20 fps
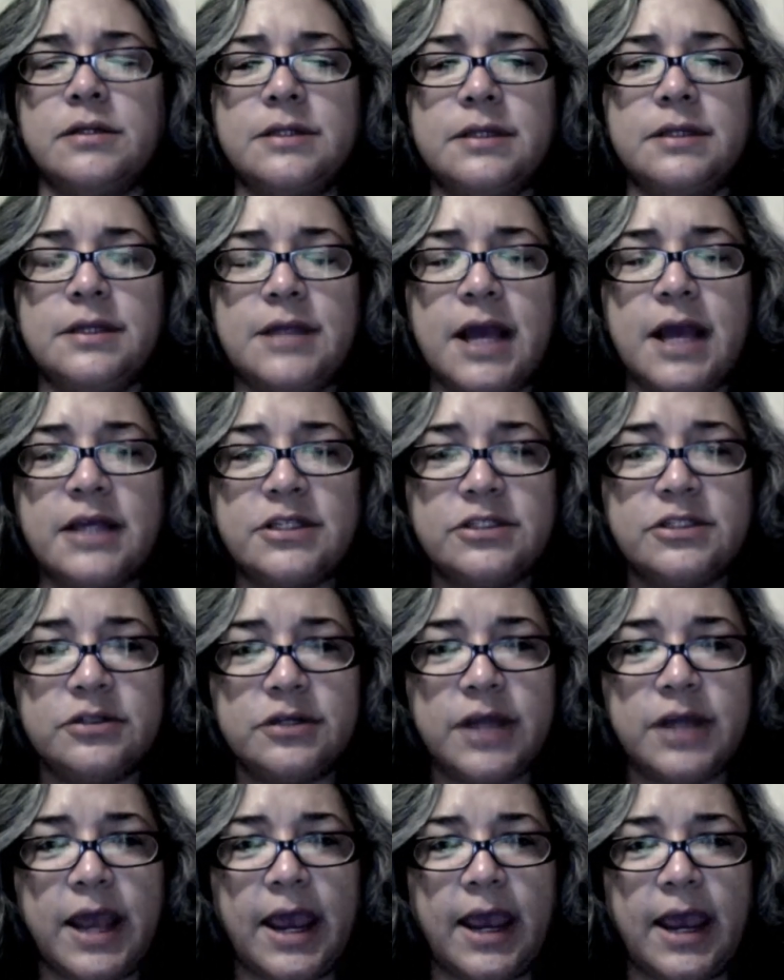
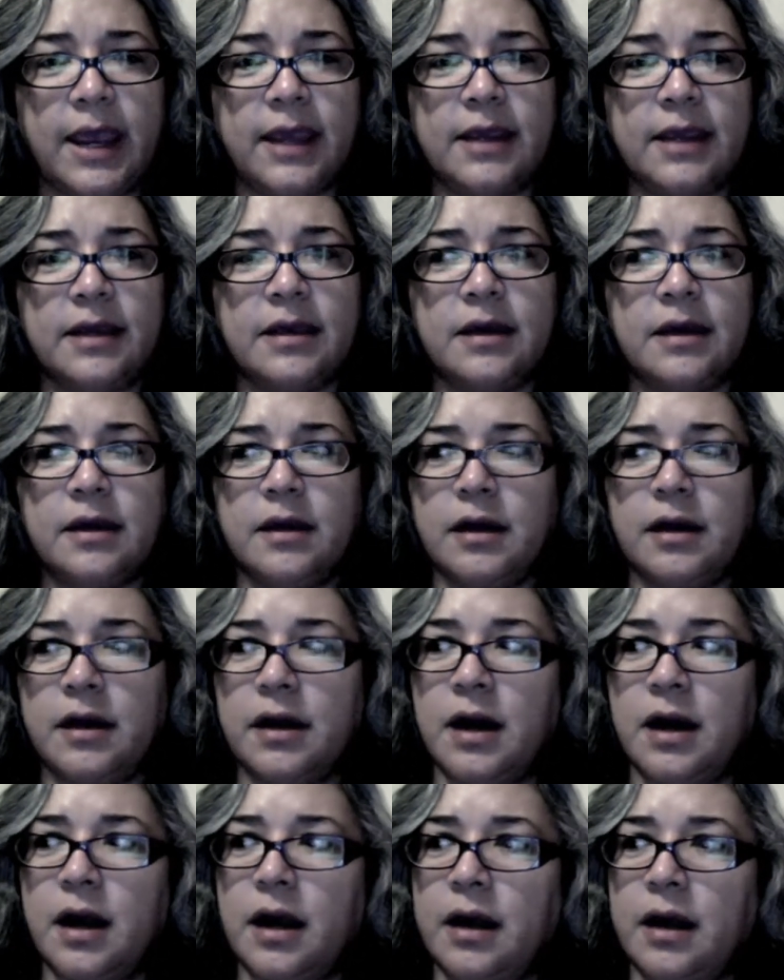Yesterday,
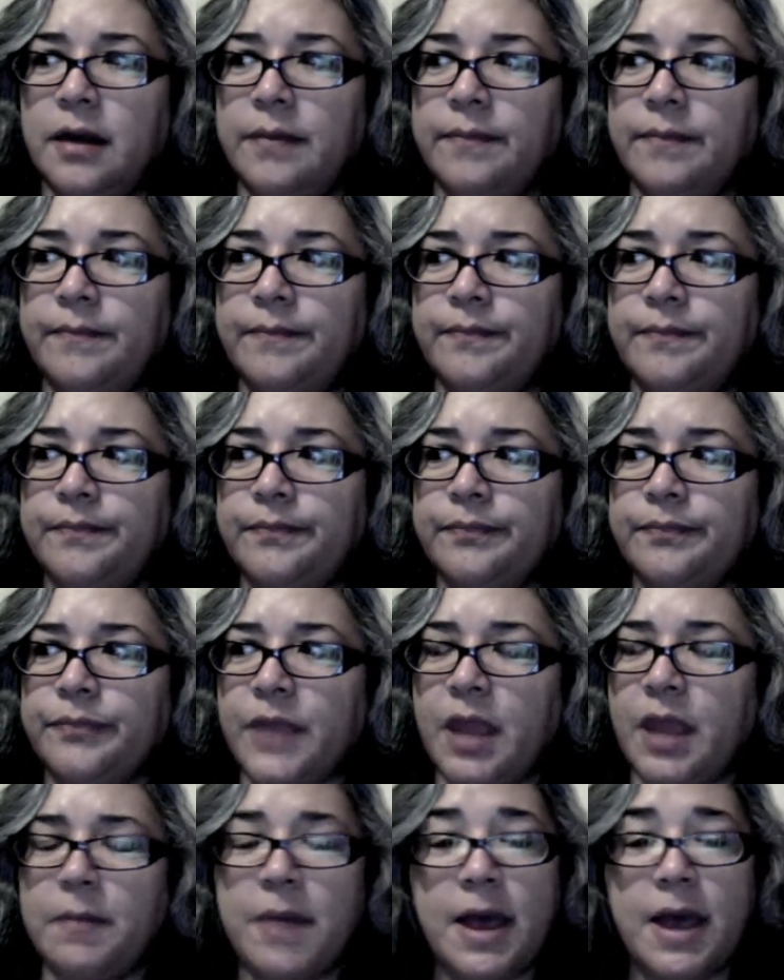my
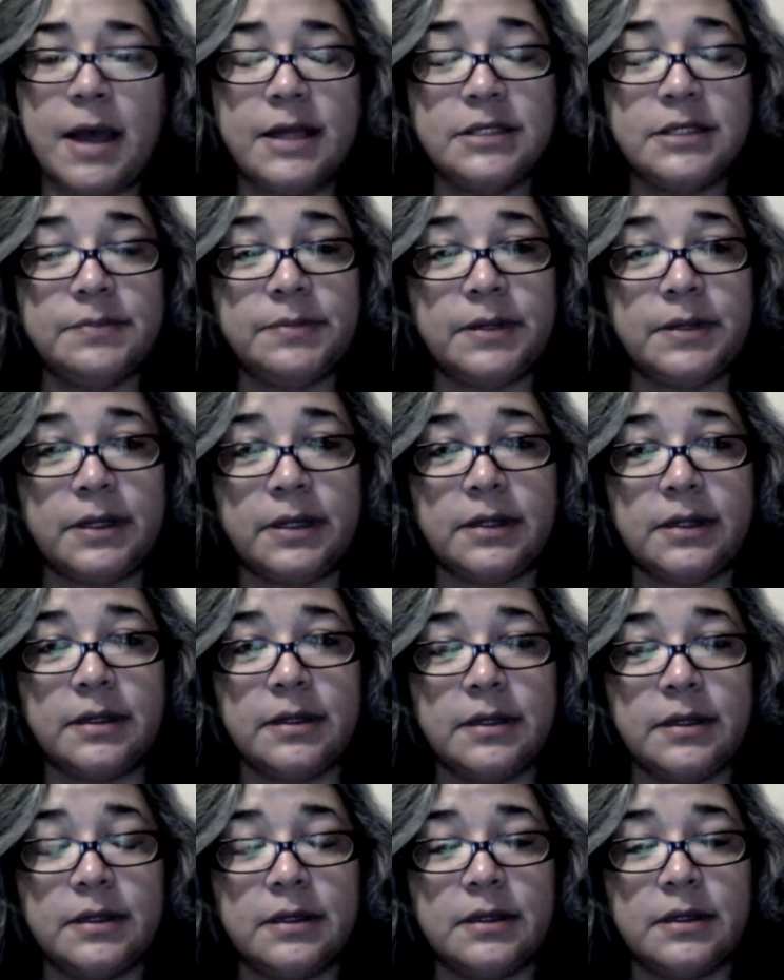husband
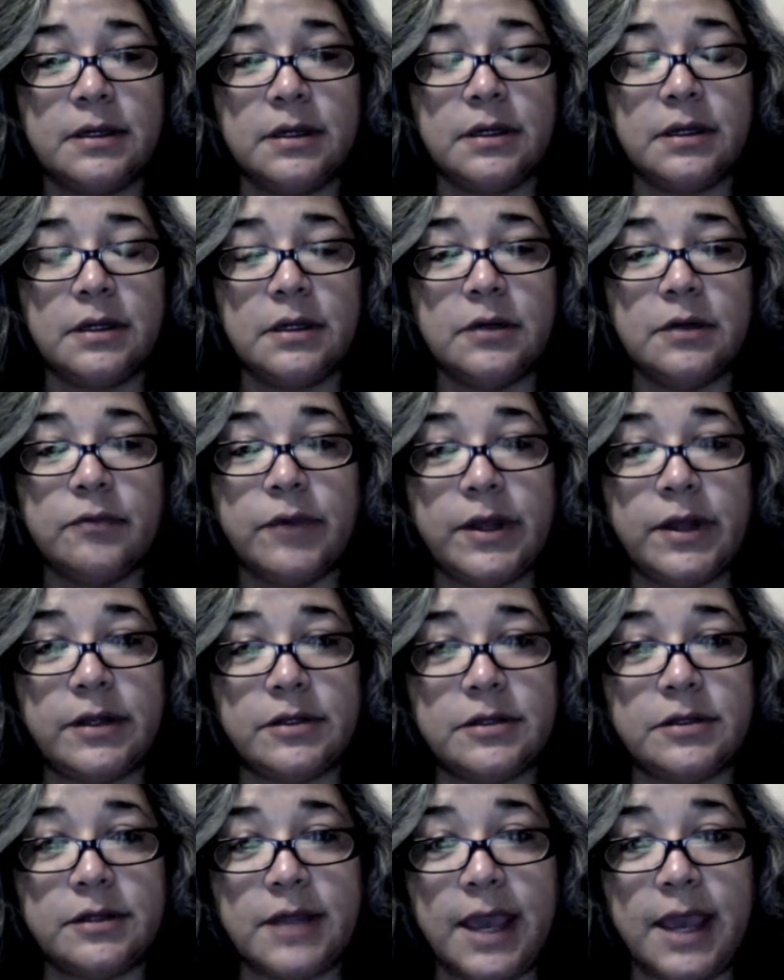
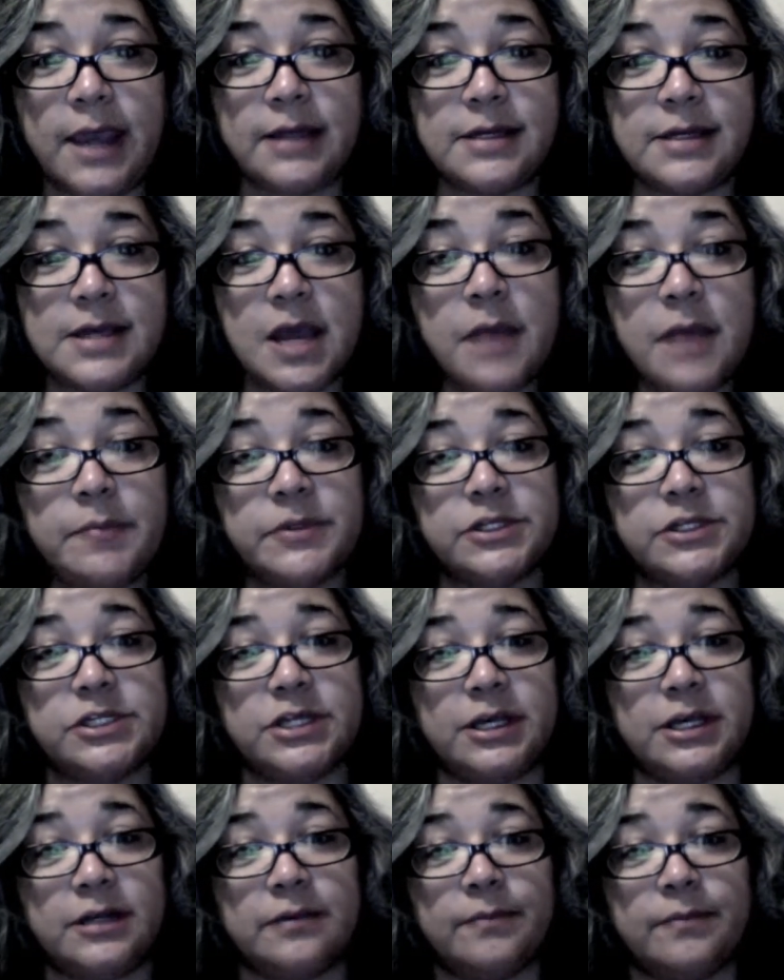went to the ATM
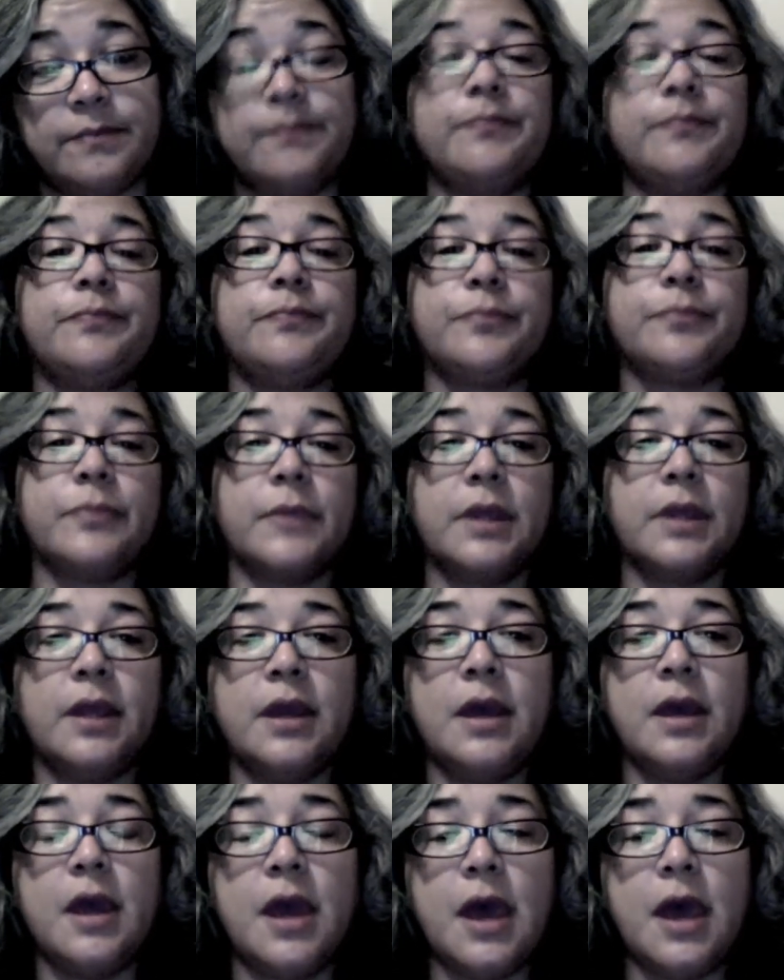machine.
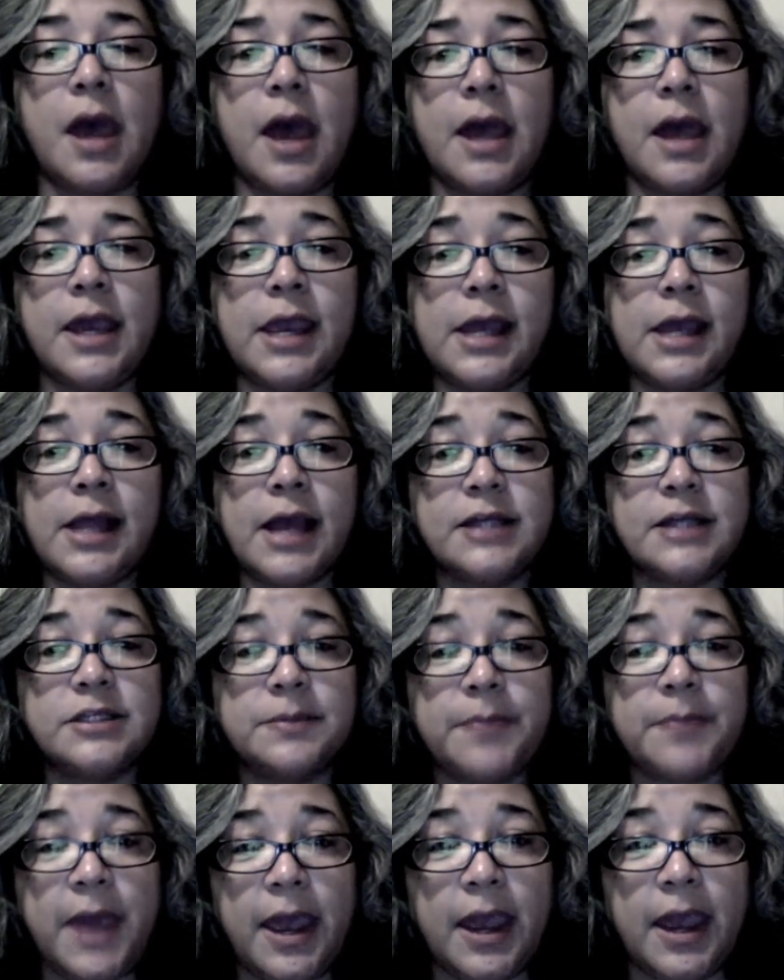He likes to
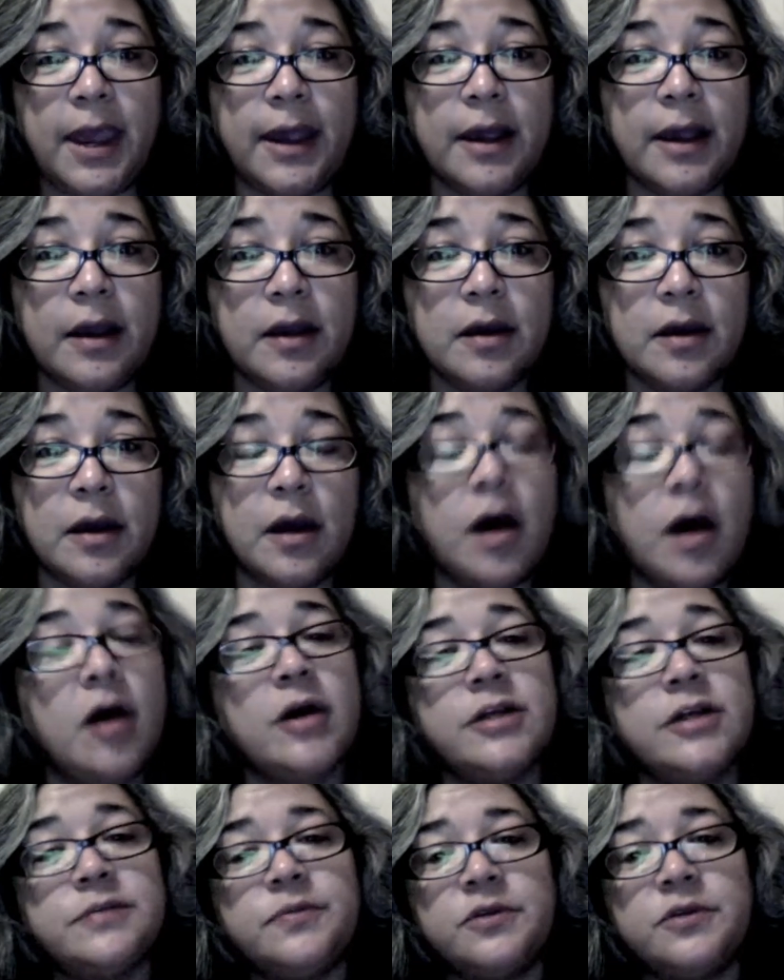pay all
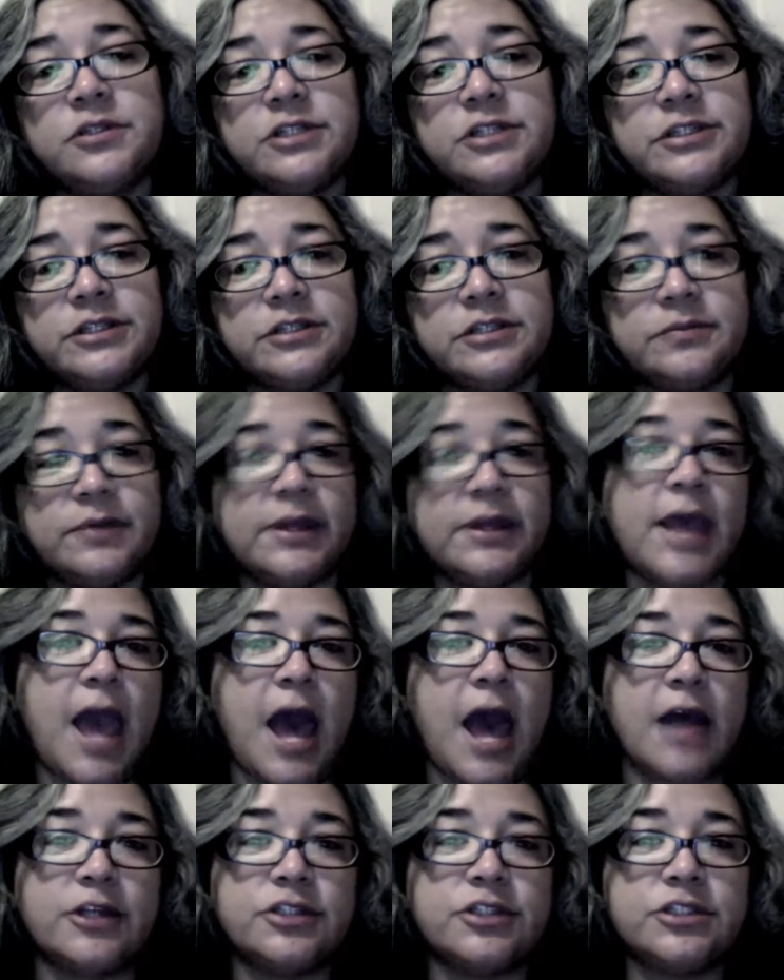his purchases with
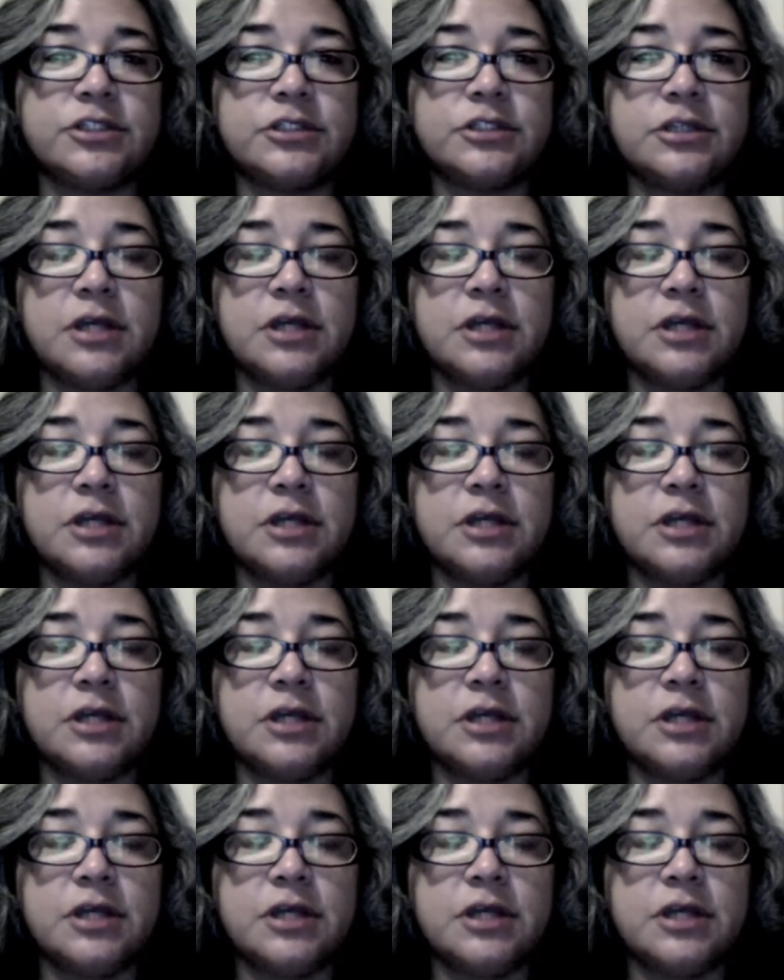cash.